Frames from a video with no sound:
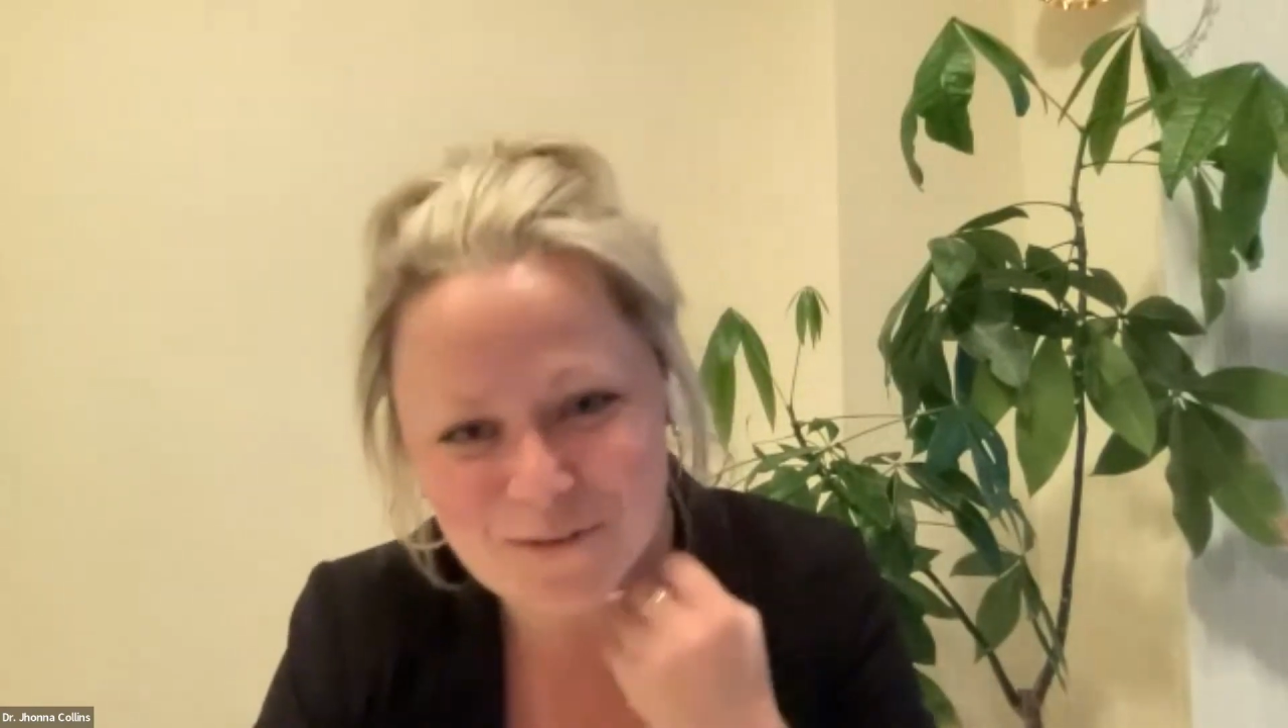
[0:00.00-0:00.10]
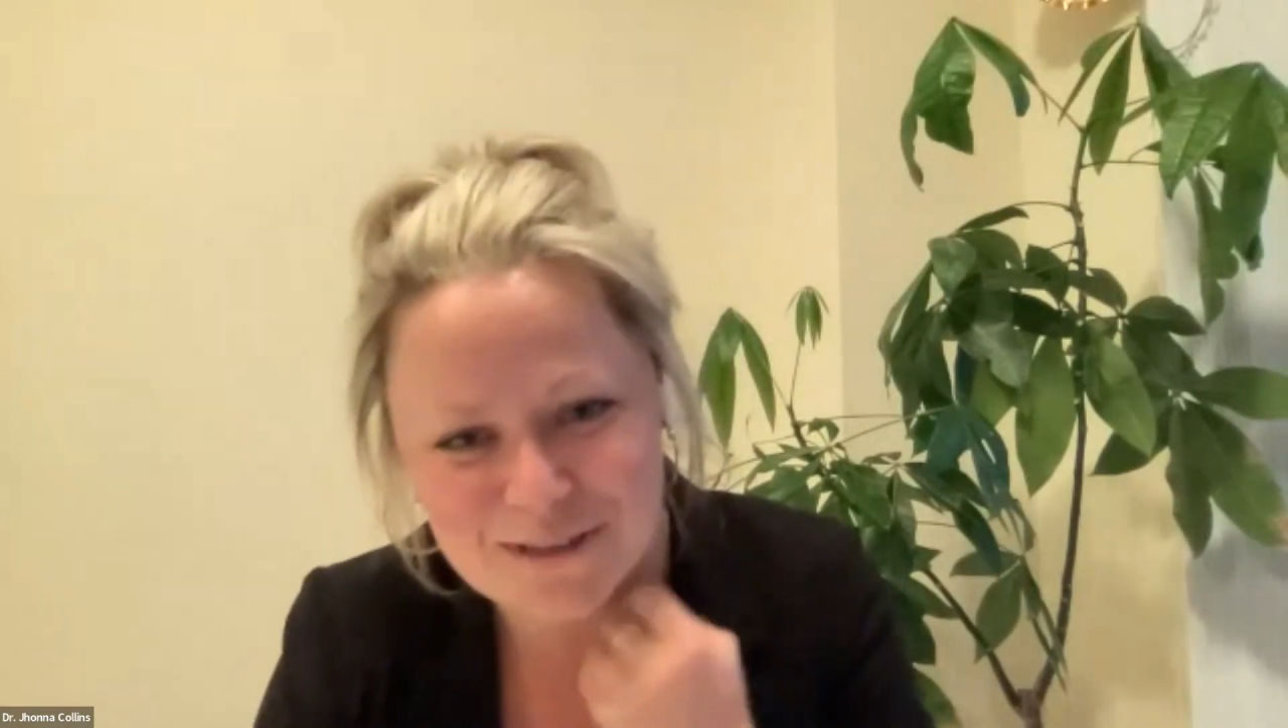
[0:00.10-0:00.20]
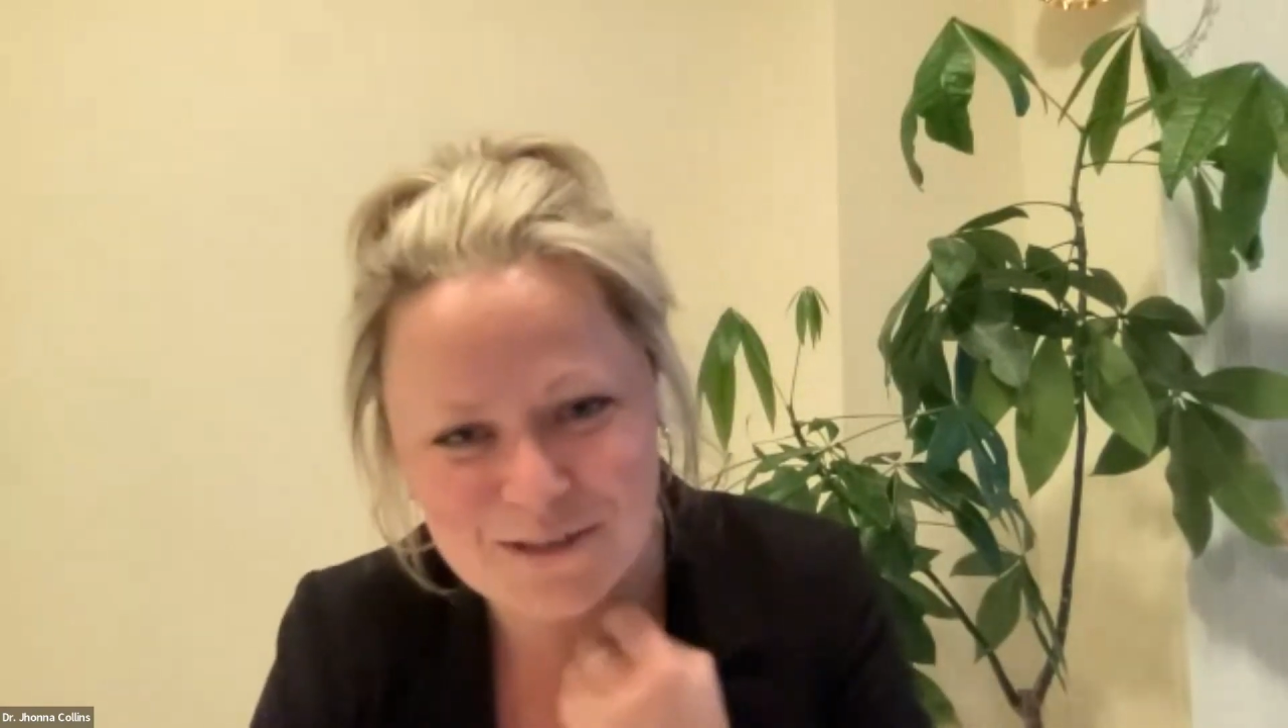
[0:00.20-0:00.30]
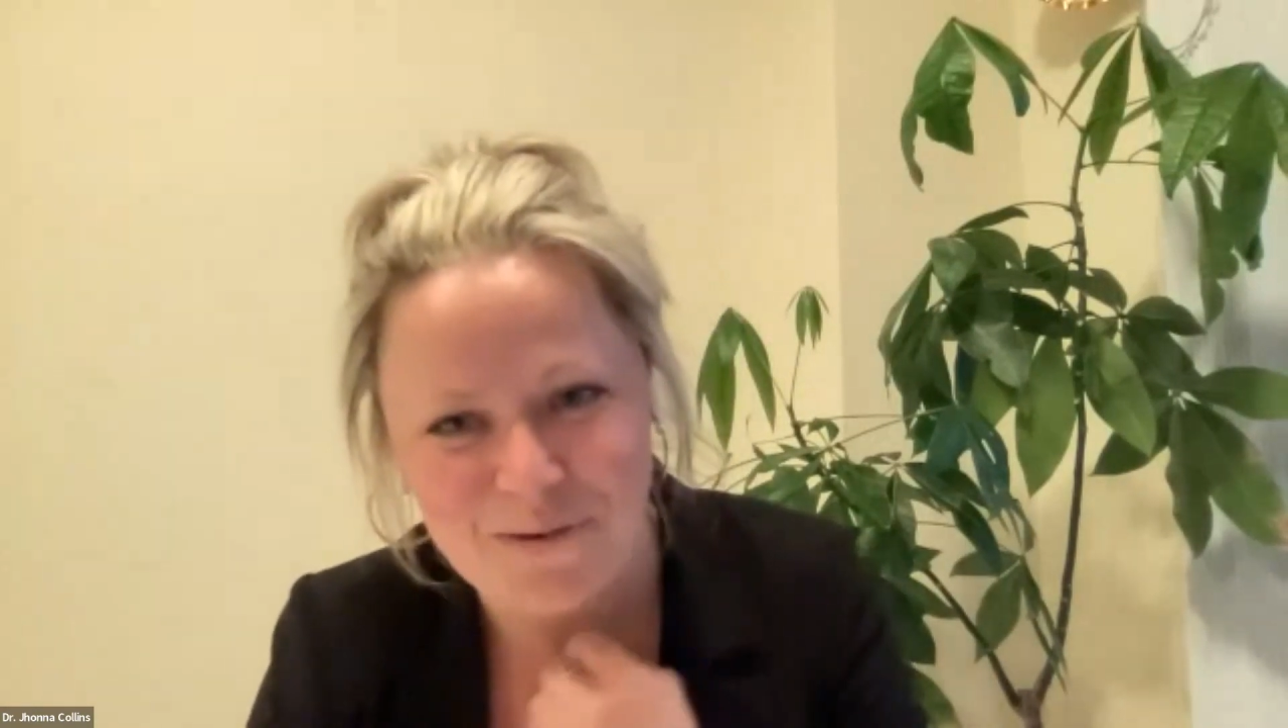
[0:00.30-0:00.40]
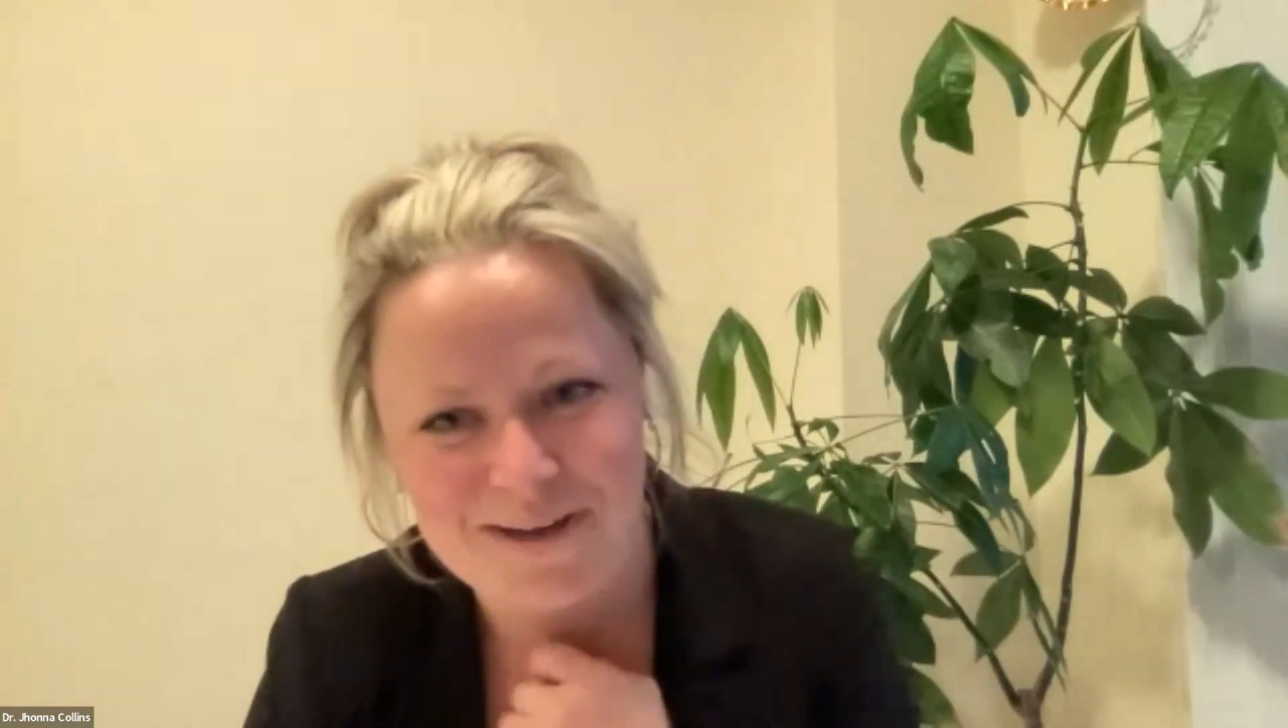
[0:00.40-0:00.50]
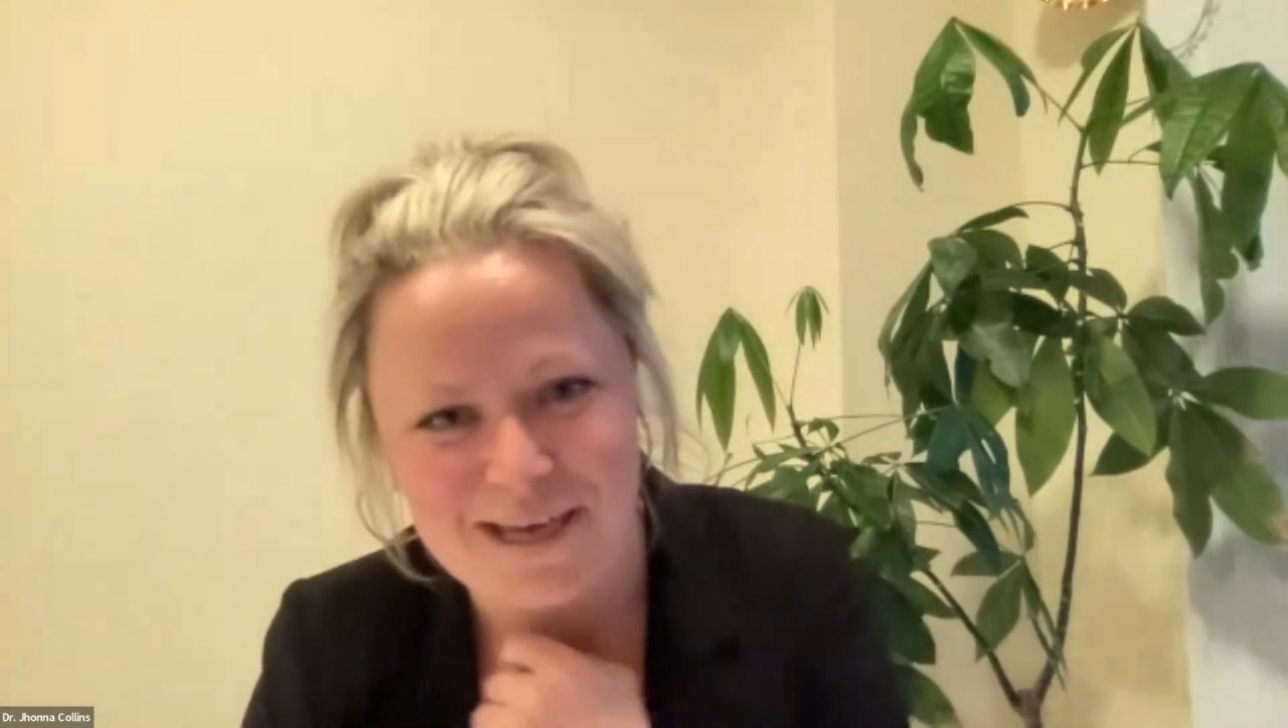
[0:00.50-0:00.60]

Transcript: ones you want to